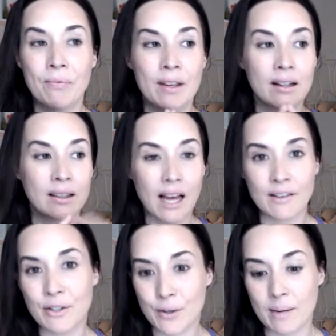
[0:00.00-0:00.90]
live
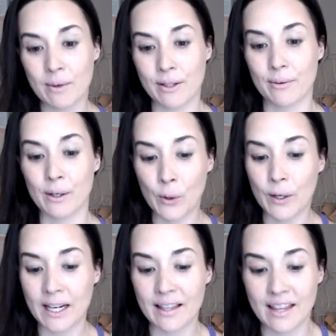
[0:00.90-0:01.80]
stream or the
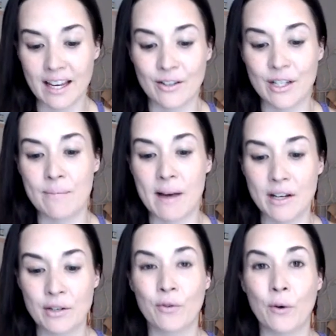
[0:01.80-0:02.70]
recording, thank you so
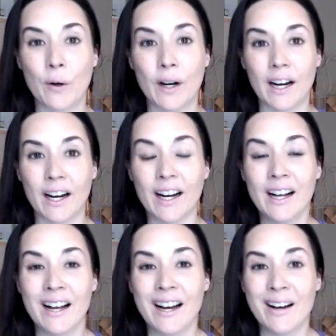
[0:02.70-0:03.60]
much for
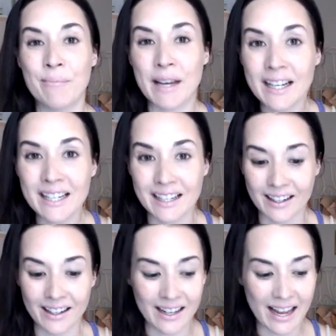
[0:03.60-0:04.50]
being
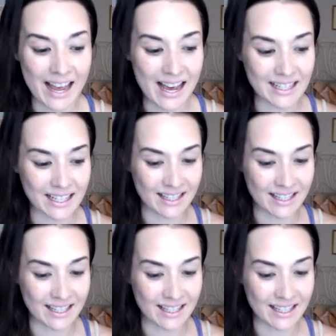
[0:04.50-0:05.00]
here. And I see